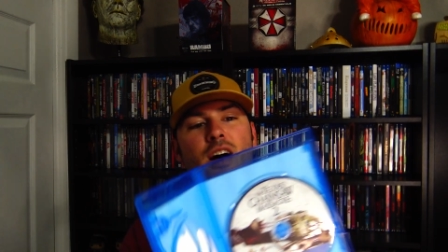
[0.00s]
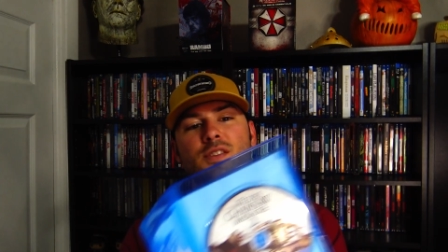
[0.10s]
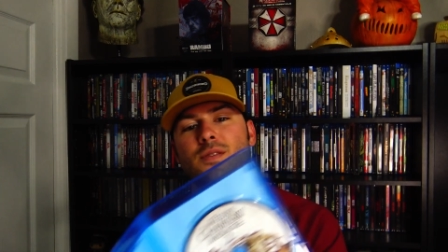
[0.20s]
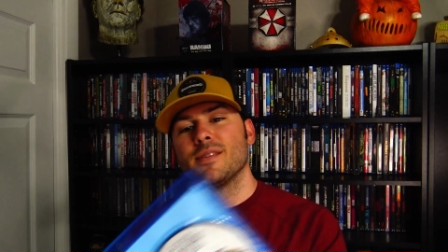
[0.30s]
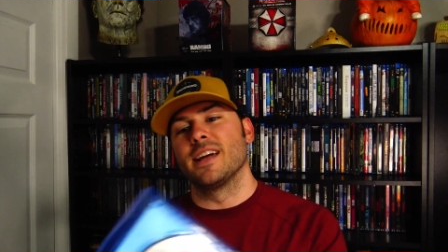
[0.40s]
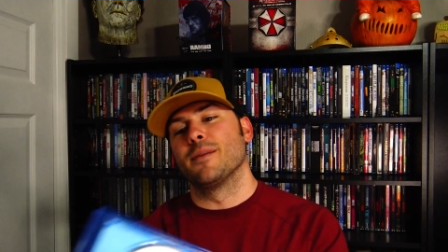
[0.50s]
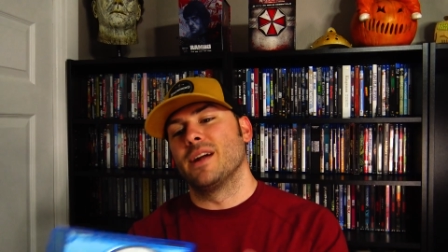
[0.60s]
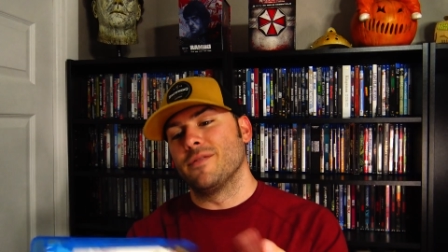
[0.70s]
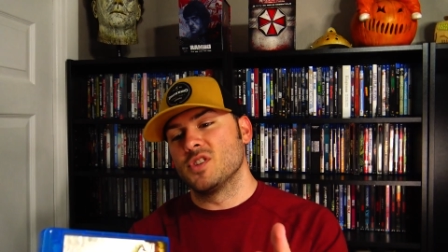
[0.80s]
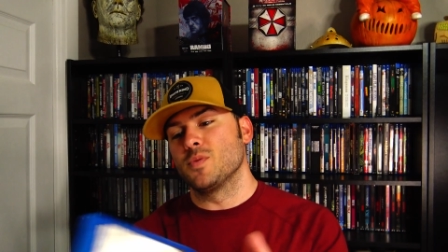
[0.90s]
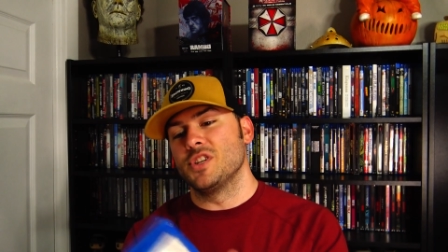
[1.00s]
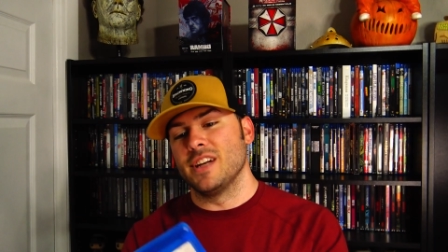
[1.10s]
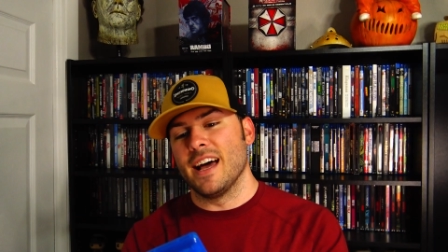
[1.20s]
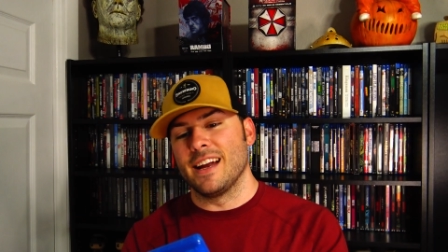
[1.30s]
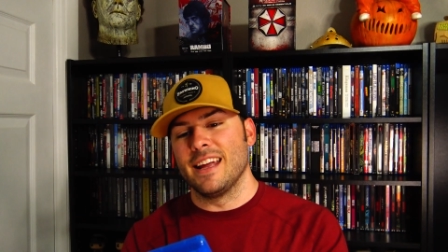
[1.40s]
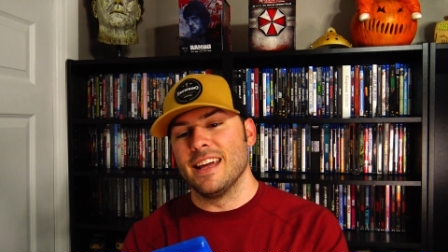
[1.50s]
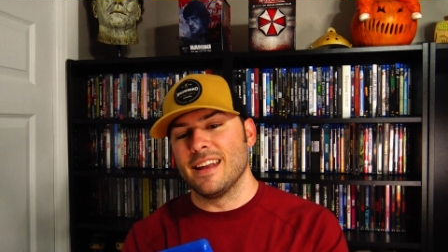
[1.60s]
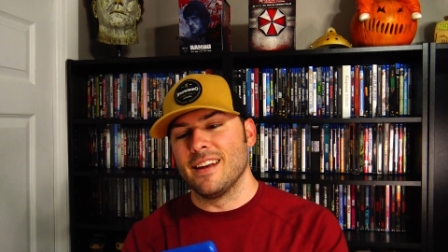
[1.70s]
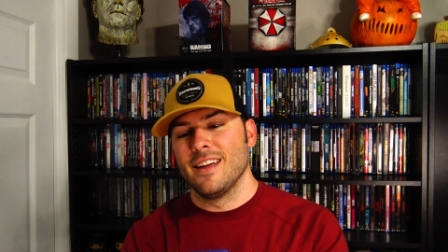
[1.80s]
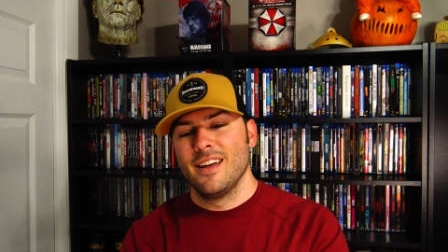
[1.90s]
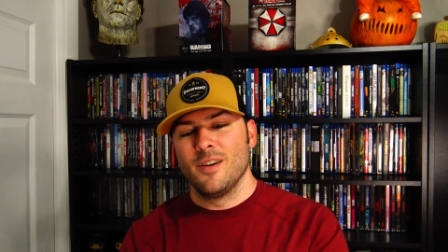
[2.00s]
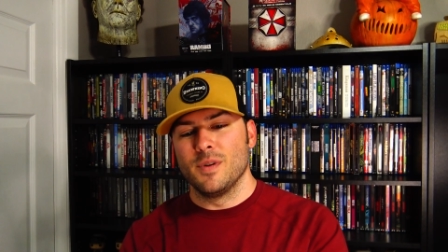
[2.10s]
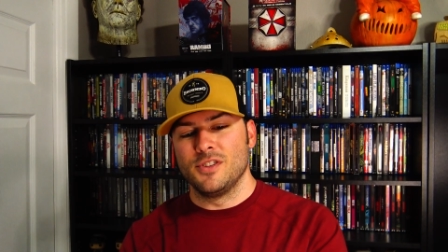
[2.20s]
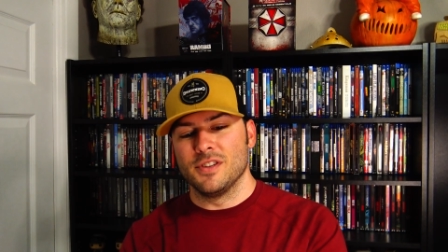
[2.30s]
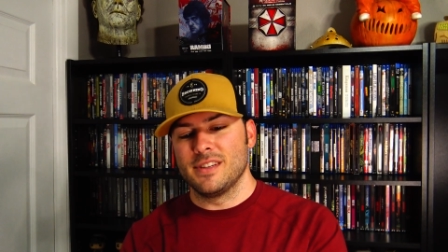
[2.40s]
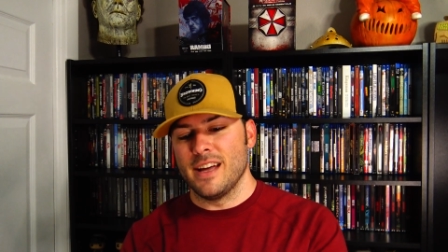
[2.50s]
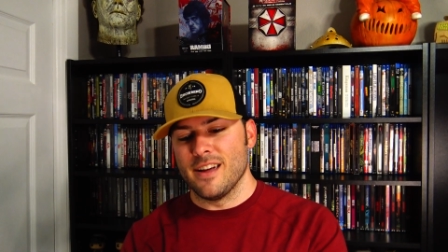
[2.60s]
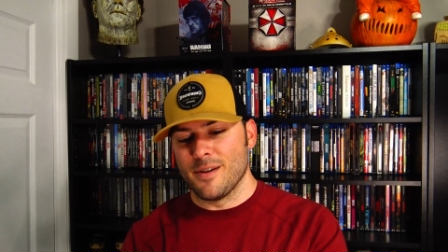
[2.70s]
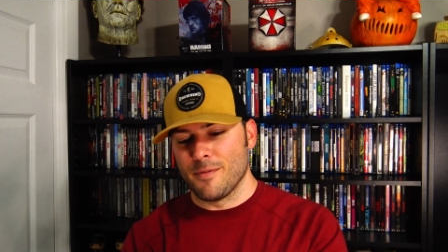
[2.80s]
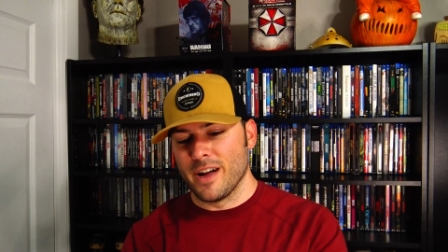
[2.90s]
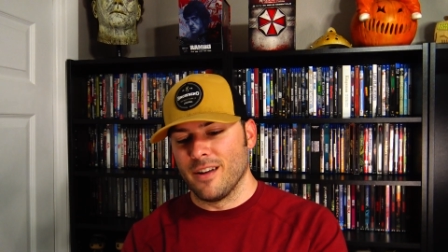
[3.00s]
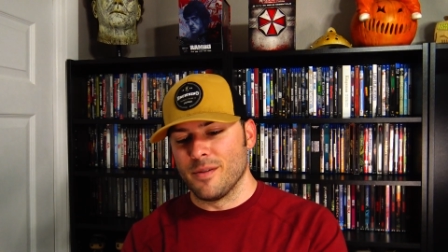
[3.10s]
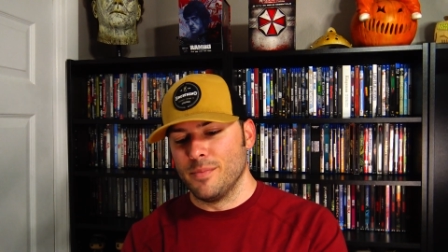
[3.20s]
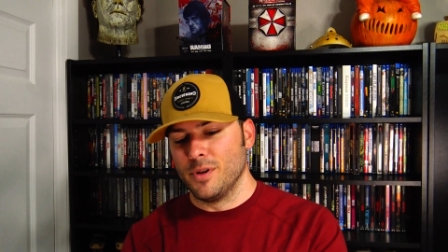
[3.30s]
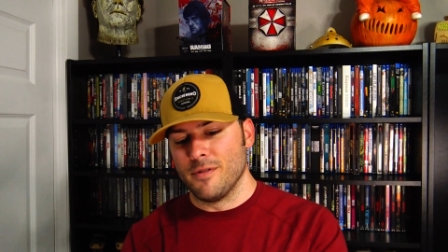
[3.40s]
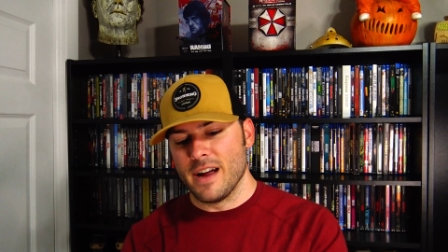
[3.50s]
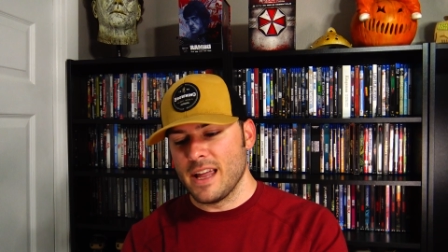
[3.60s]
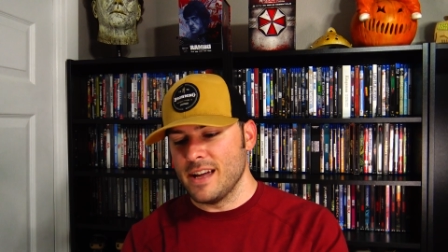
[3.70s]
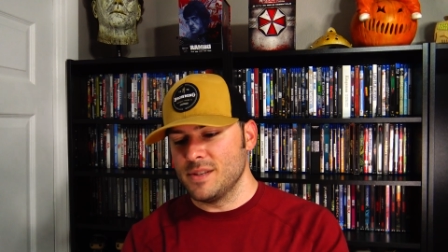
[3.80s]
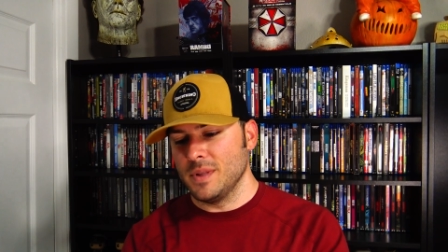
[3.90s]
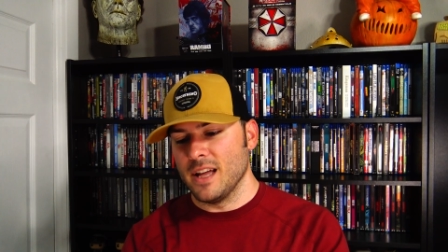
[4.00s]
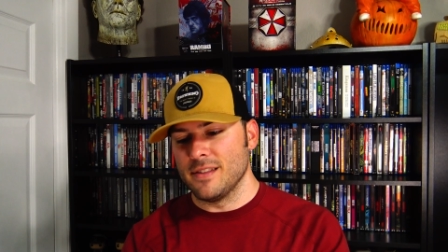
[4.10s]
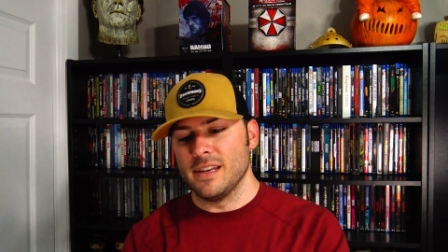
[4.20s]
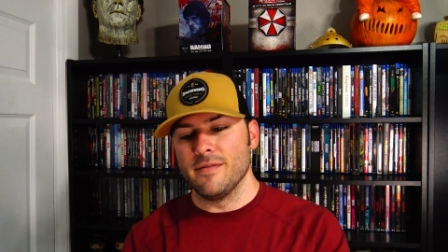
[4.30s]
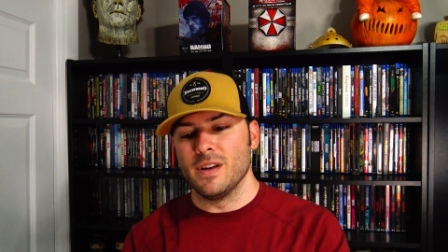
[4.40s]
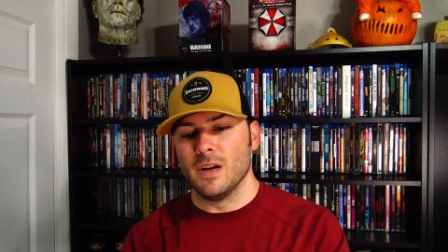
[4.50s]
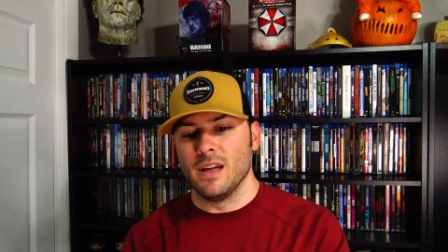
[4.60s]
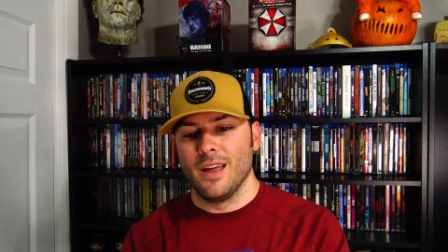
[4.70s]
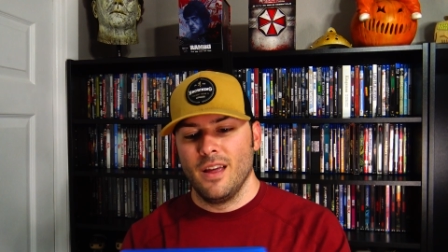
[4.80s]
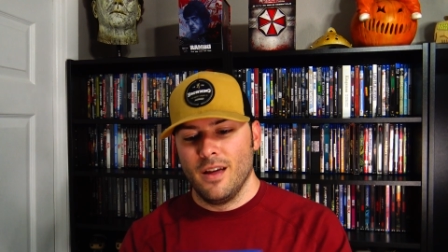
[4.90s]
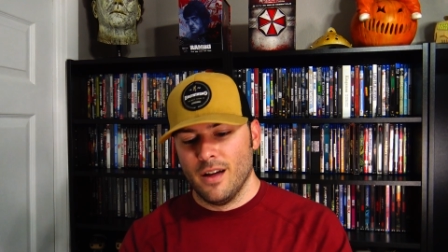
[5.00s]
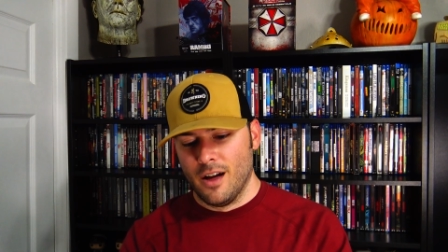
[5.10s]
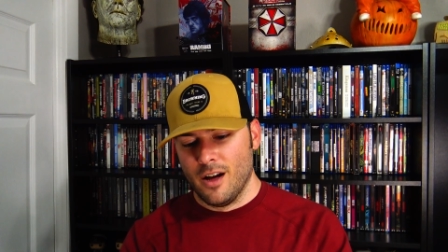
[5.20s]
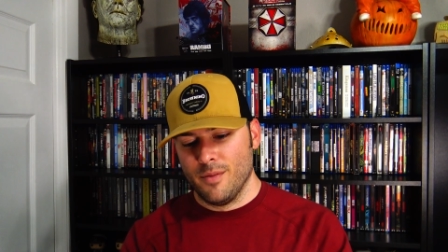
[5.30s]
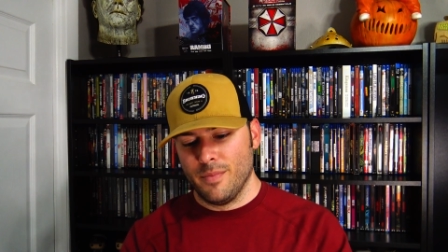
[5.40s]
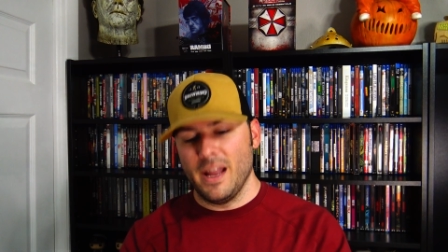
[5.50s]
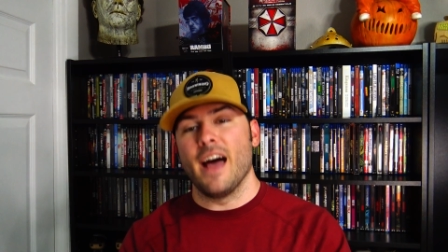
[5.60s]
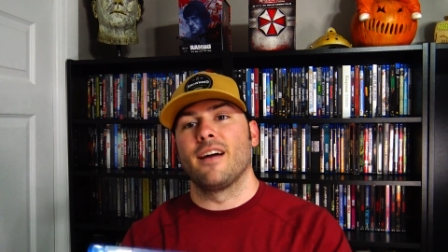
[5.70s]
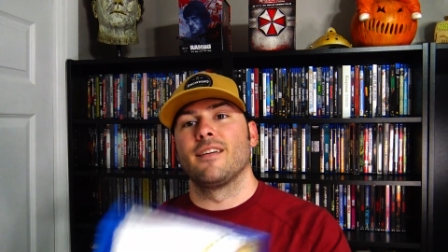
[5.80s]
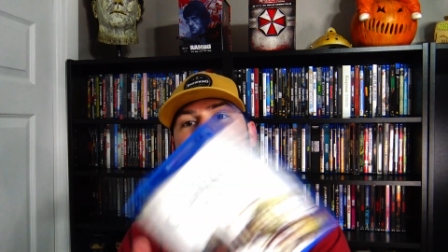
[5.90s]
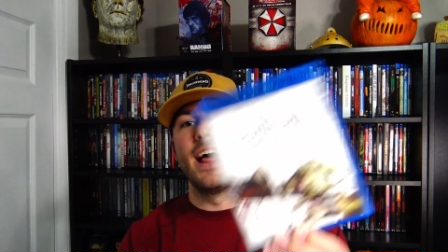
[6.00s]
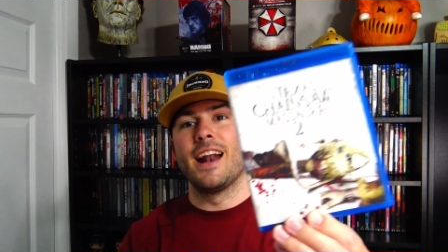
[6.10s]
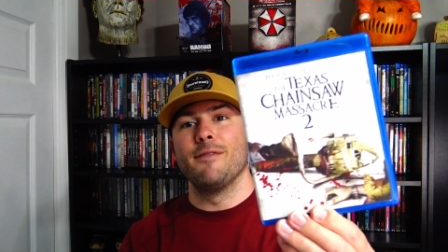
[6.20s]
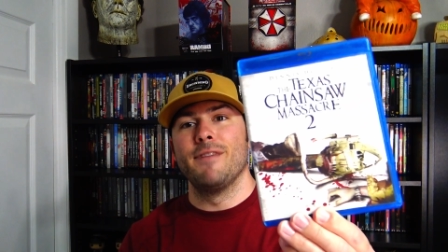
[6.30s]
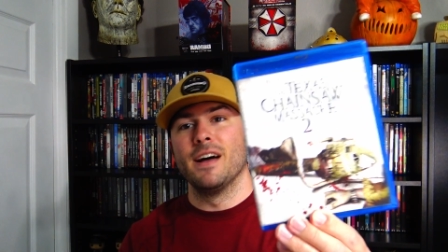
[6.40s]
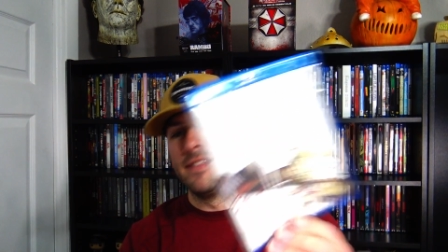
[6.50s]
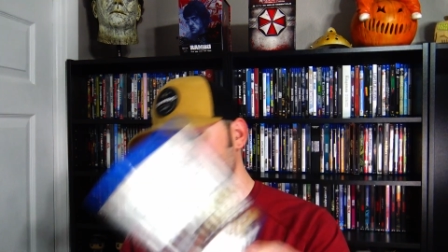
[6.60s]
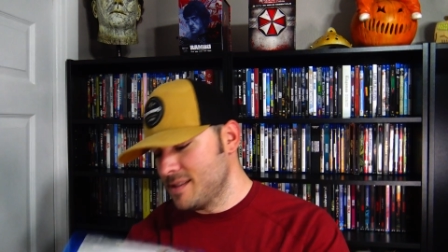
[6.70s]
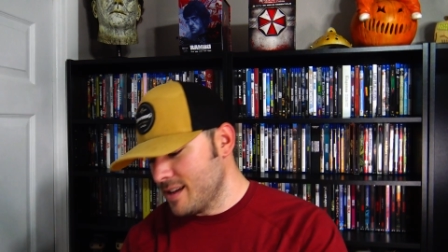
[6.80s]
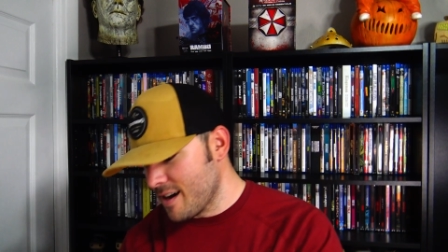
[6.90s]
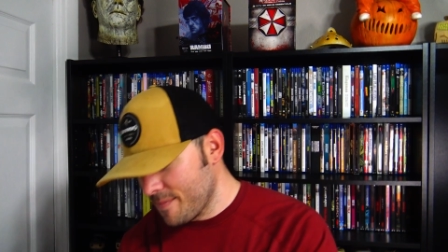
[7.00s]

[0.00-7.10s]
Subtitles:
So I think I'm going to have to switch it out again with just a regular Blu-ray case without the DVD. But yeah, glad I found this there.